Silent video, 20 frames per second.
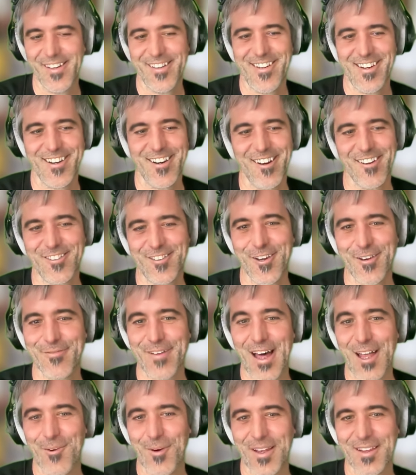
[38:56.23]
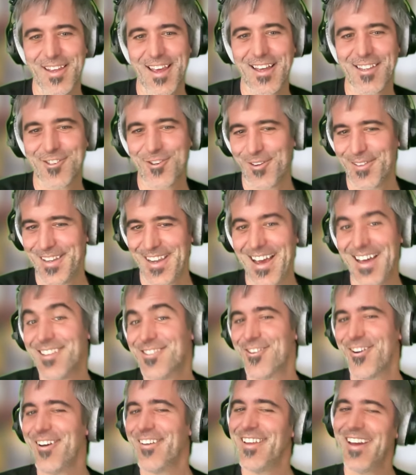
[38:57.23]
you know to evaluate the answer of the
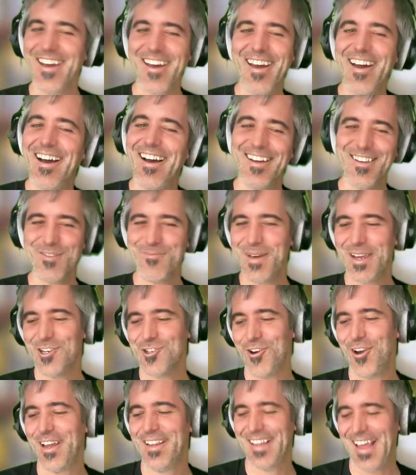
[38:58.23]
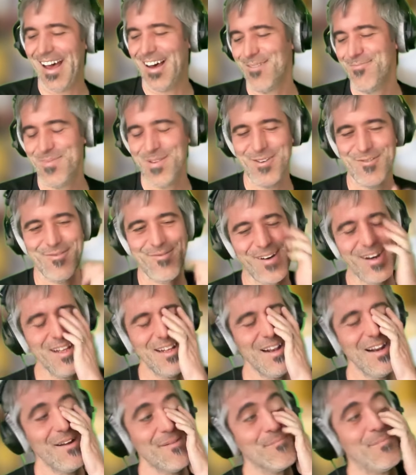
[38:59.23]
answer of the AI to make sure it helps you.
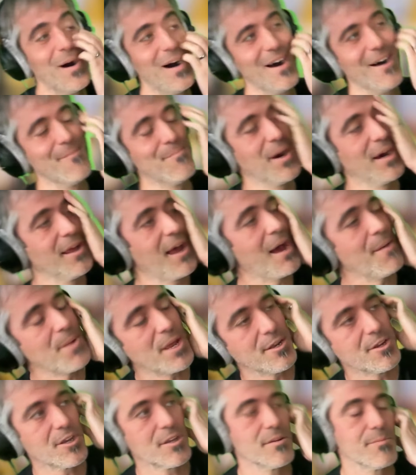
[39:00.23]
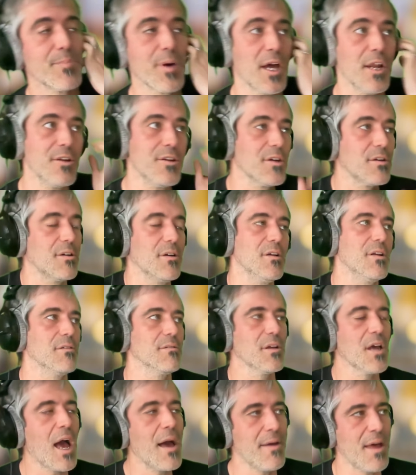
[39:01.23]
But but I mean you but you
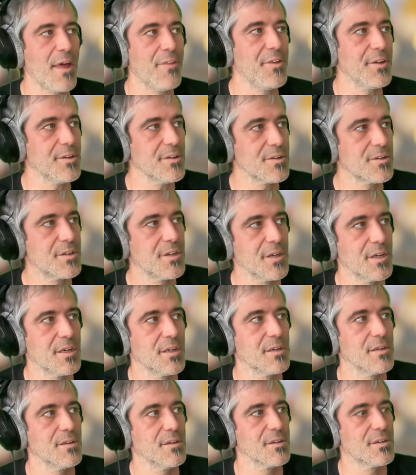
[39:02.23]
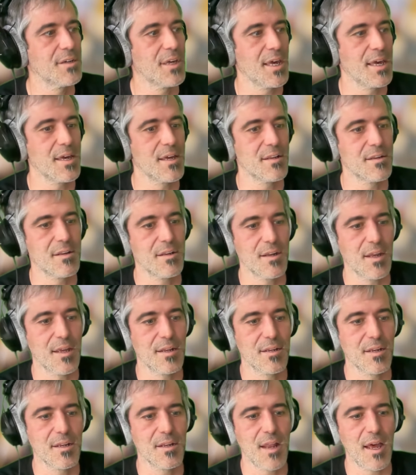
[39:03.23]
could I, I think you can you can
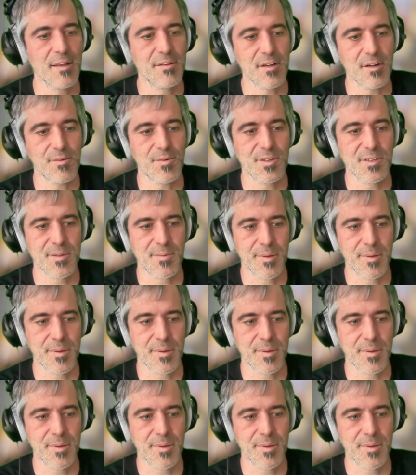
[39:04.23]
and then I talk with